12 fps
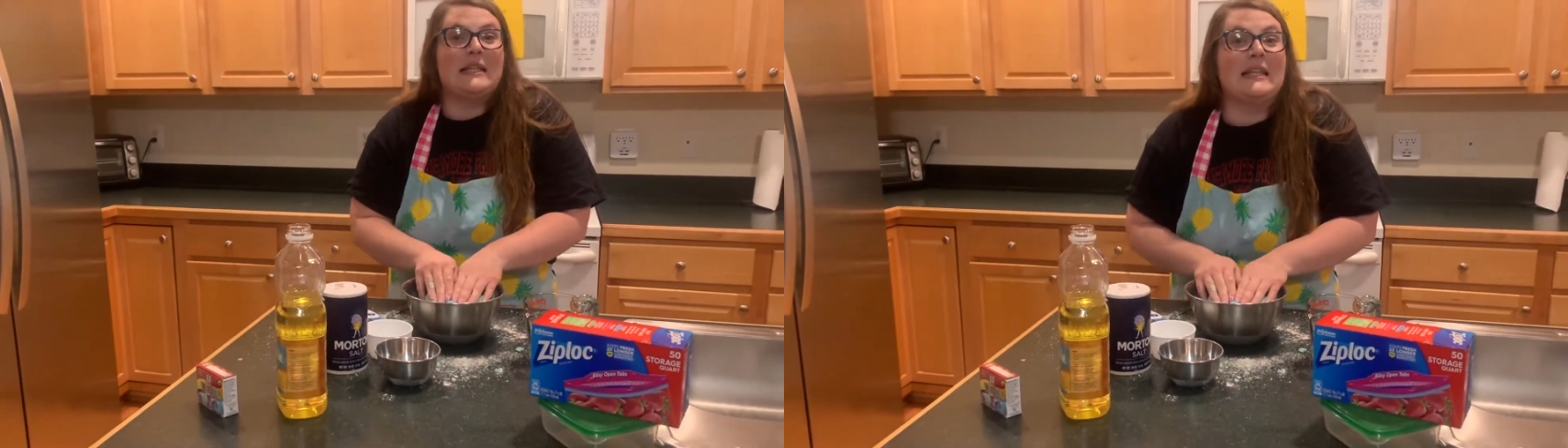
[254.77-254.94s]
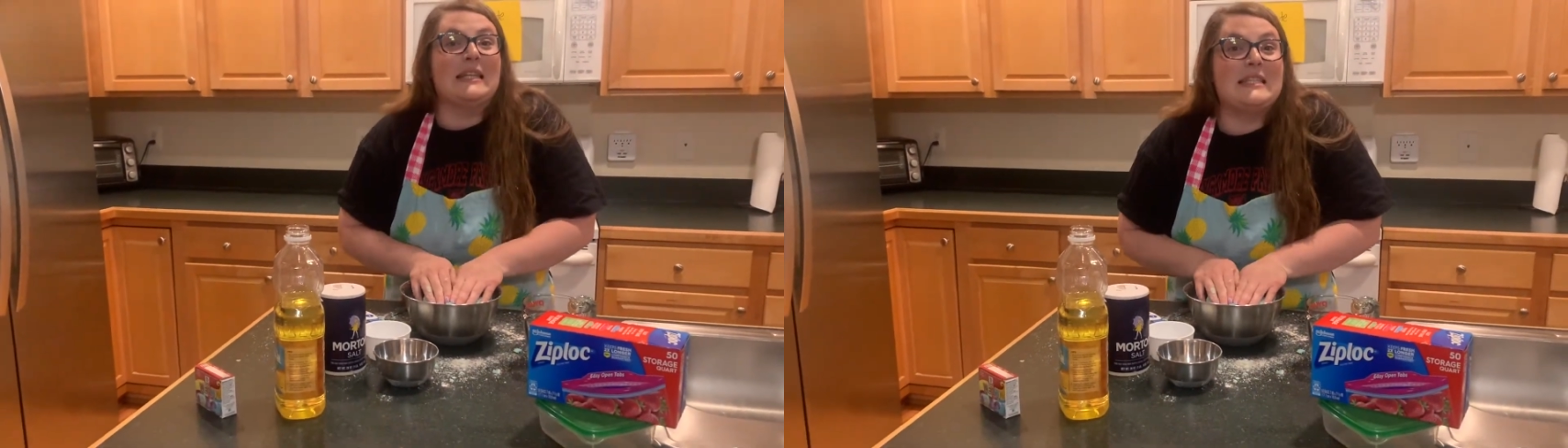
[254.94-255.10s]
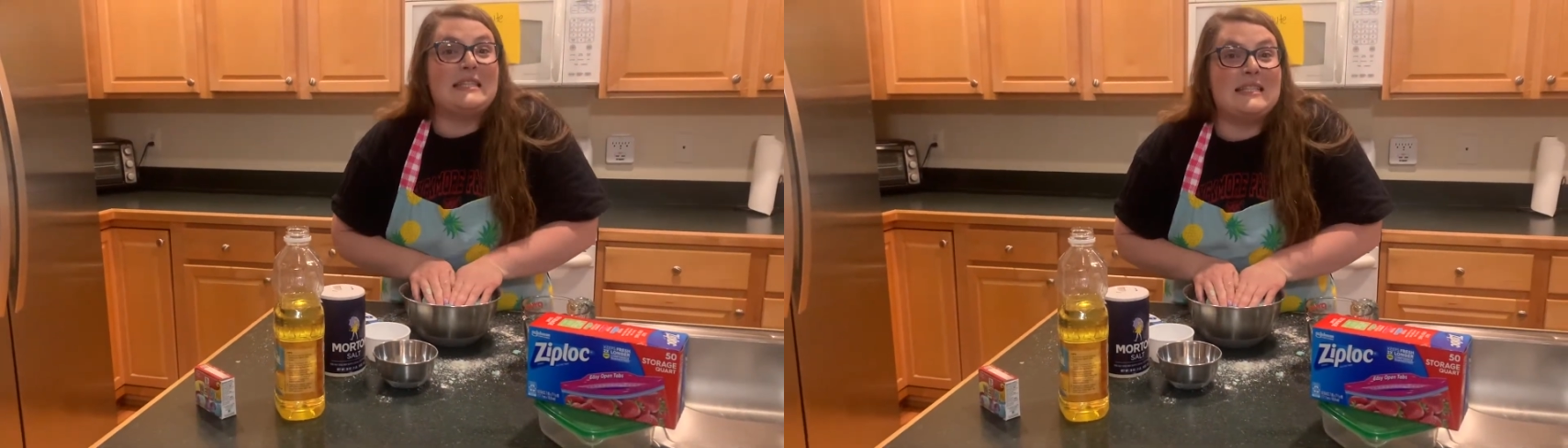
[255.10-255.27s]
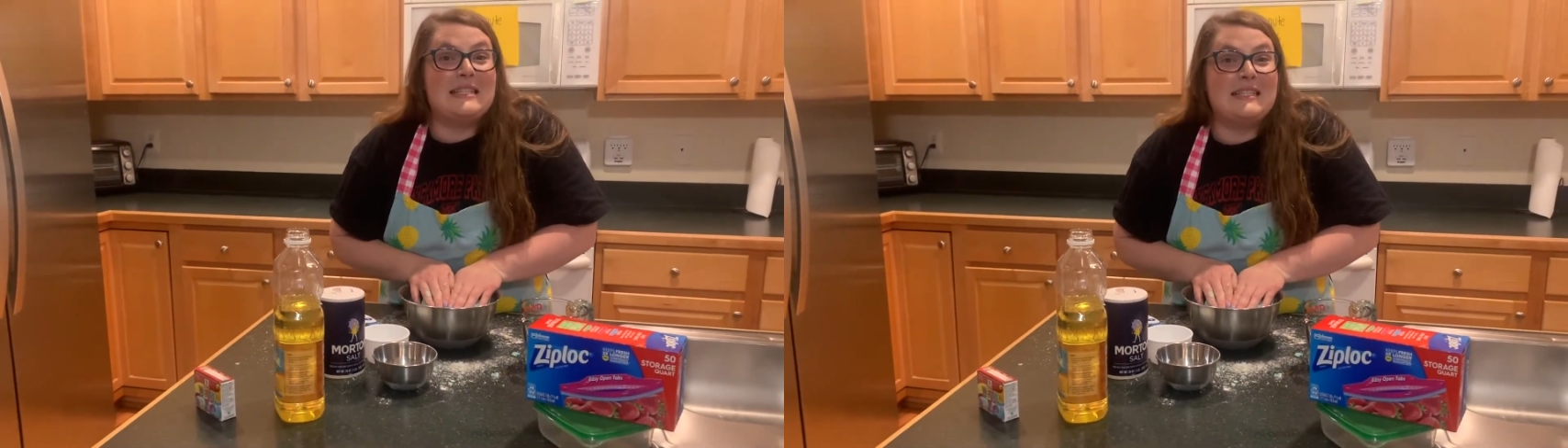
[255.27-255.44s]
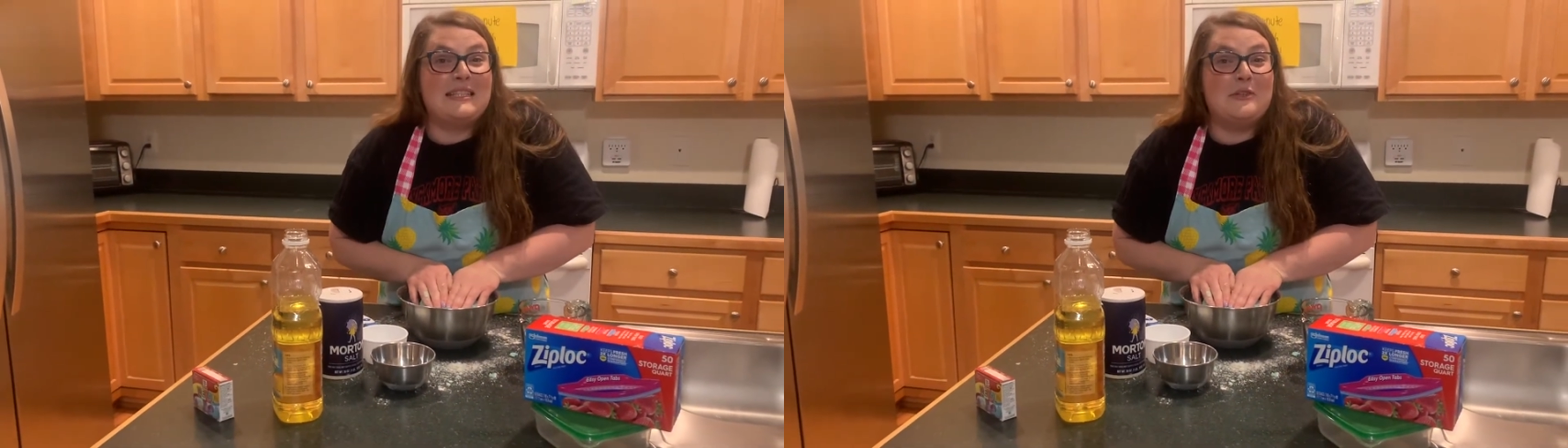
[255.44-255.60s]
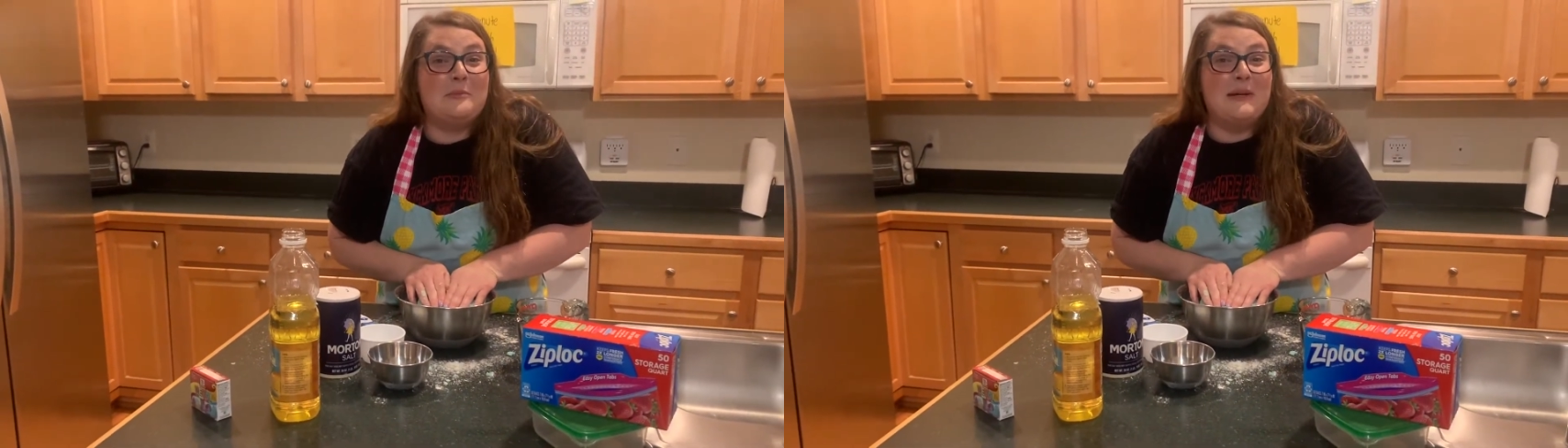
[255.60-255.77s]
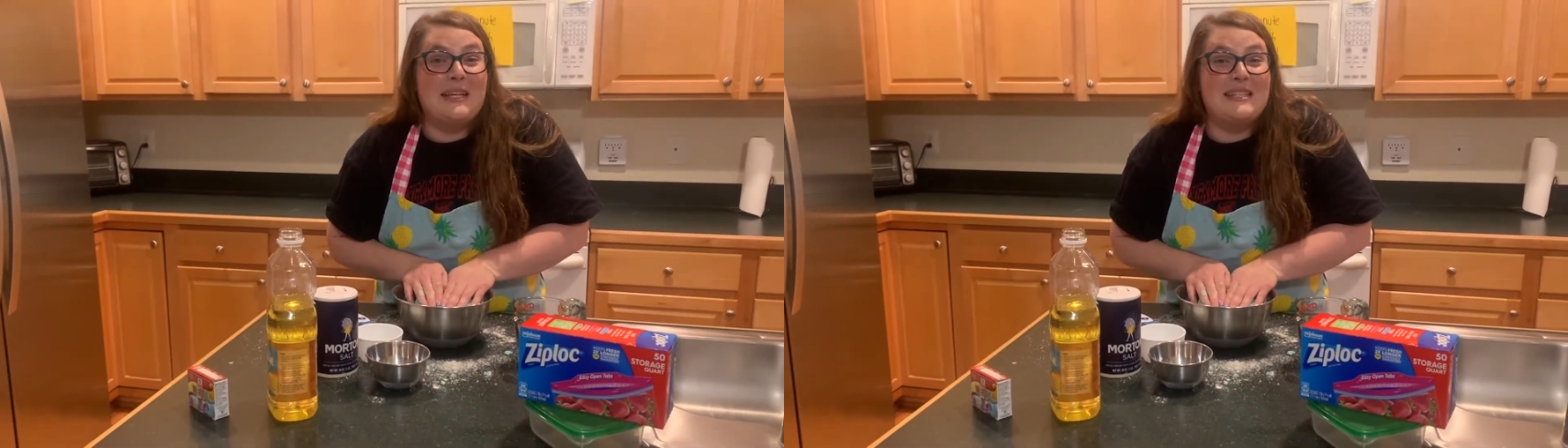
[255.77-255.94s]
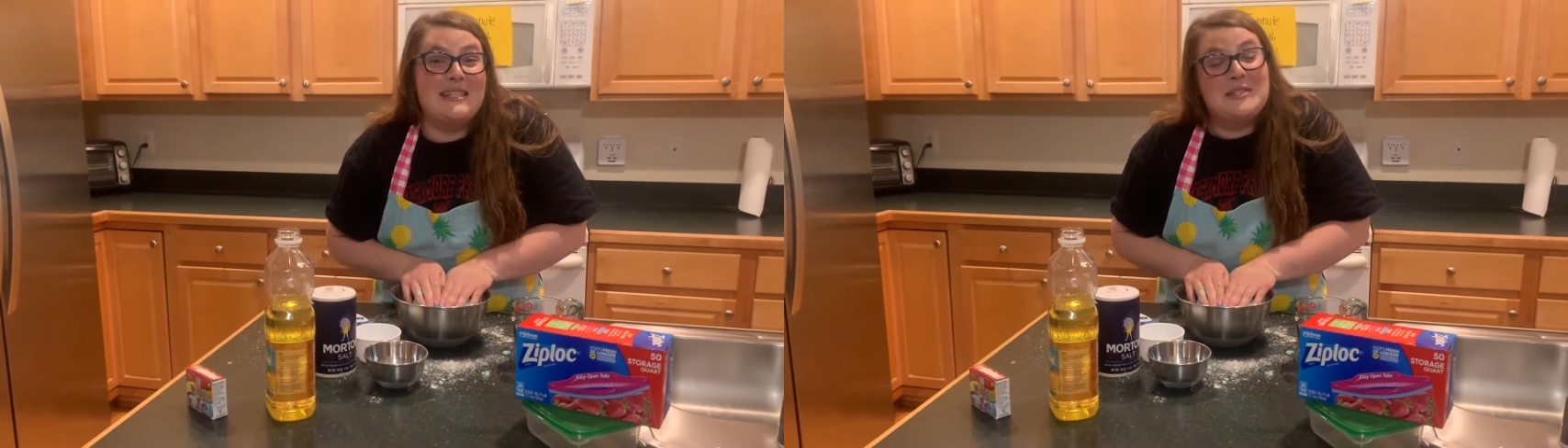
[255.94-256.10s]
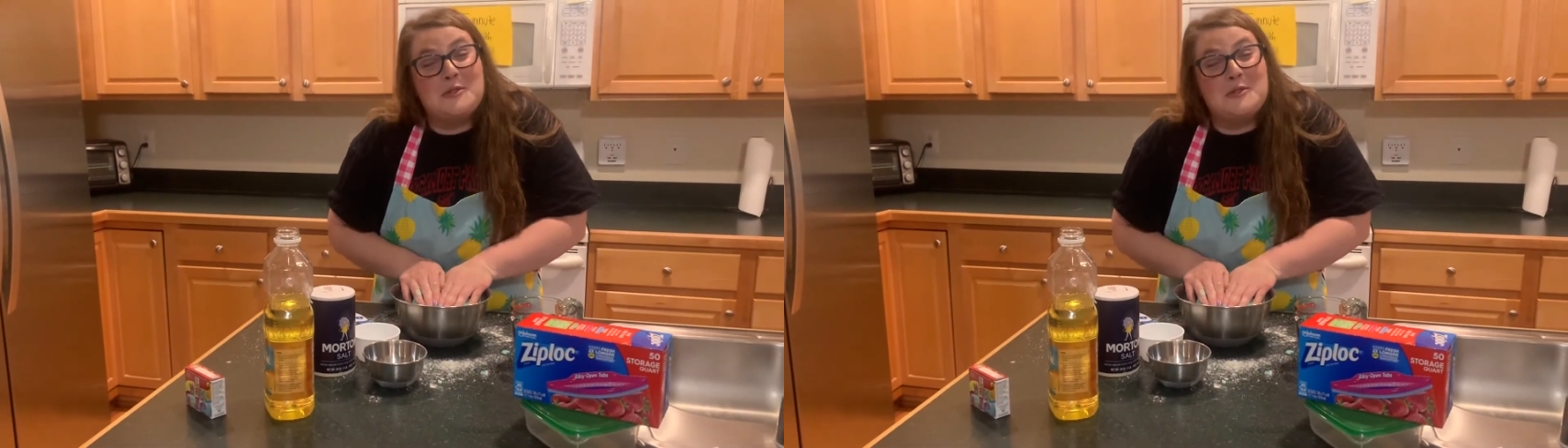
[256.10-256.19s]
This is a little messy,